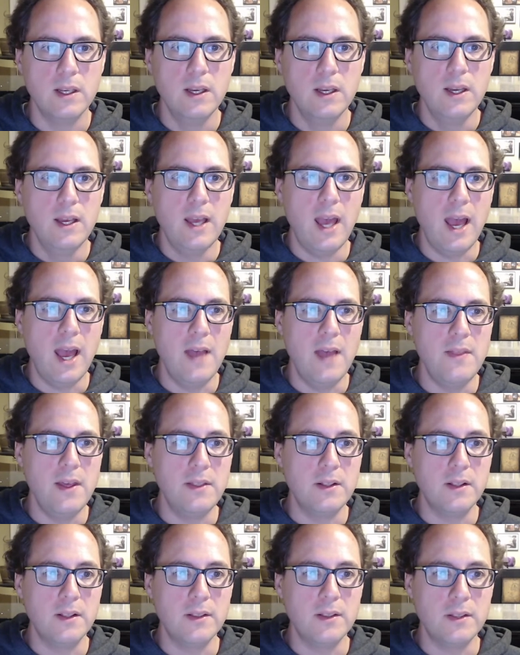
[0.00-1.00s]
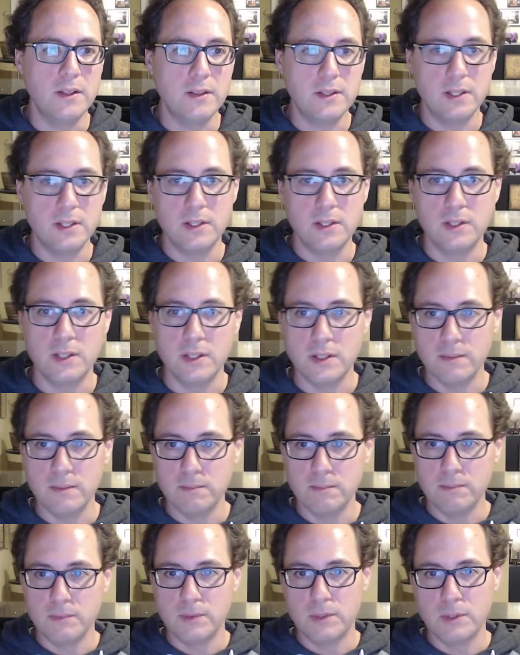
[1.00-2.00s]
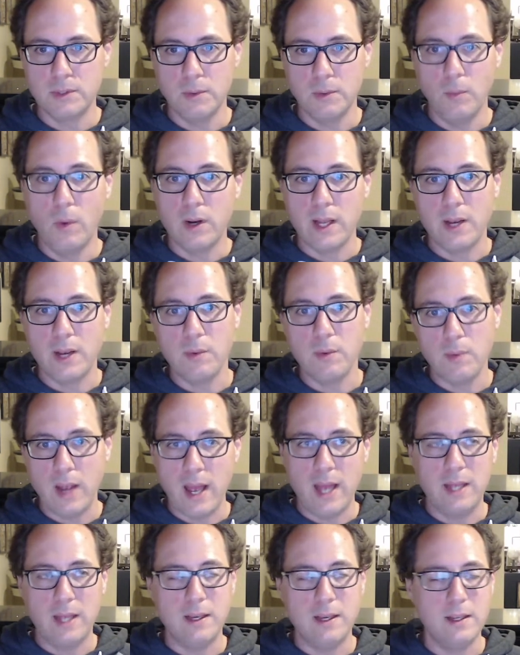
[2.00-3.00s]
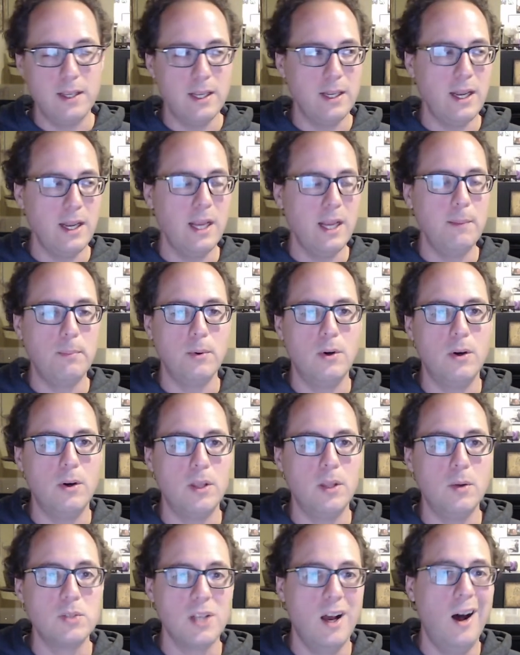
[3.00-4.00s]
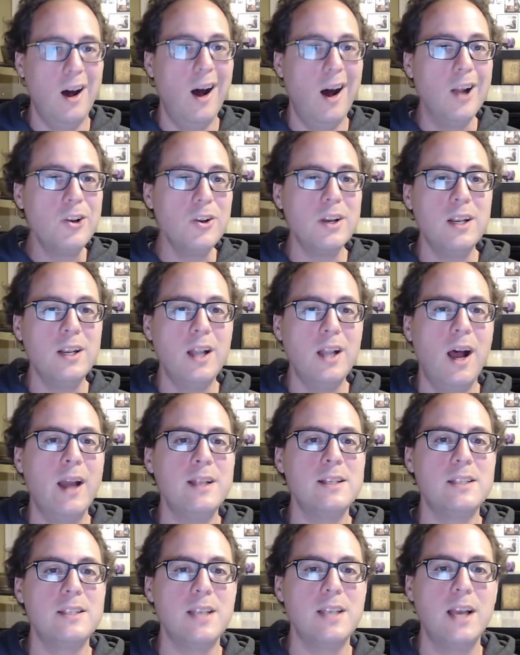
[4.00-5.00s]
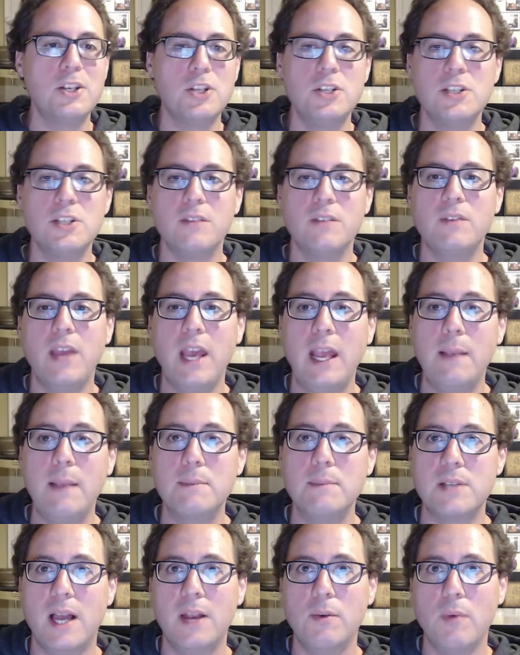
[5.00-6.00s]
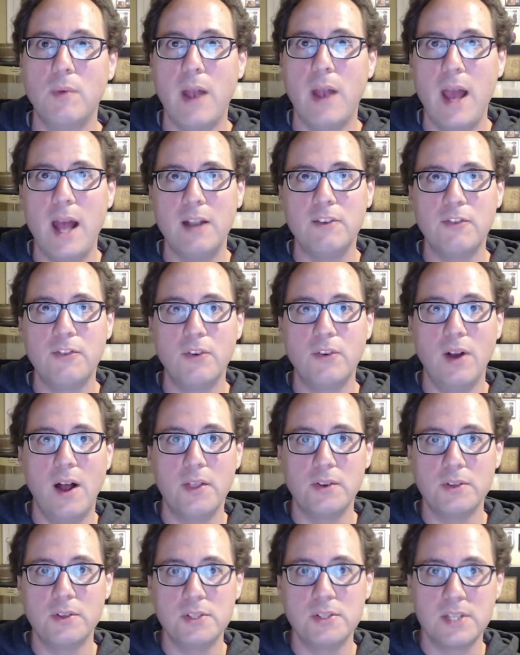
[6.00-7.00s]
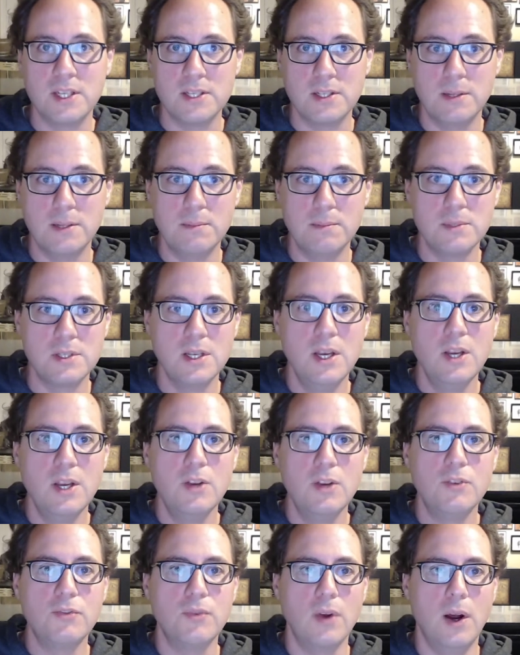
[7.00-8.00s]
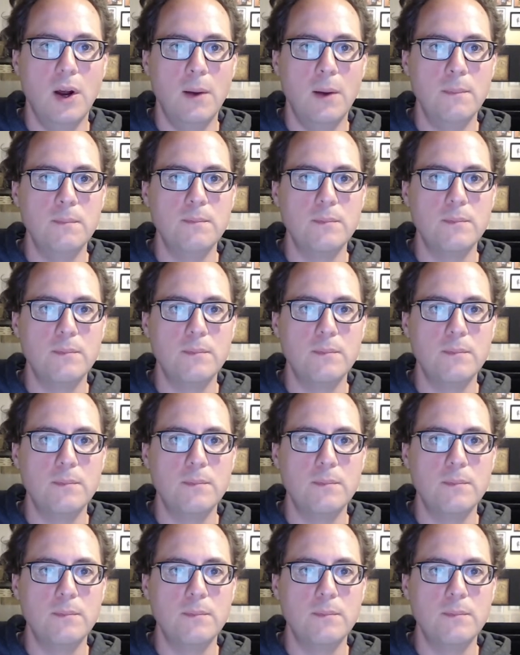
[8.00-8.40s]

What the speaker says: and then the one I ran in April, there was 109 sessions of games I ran for other systems, from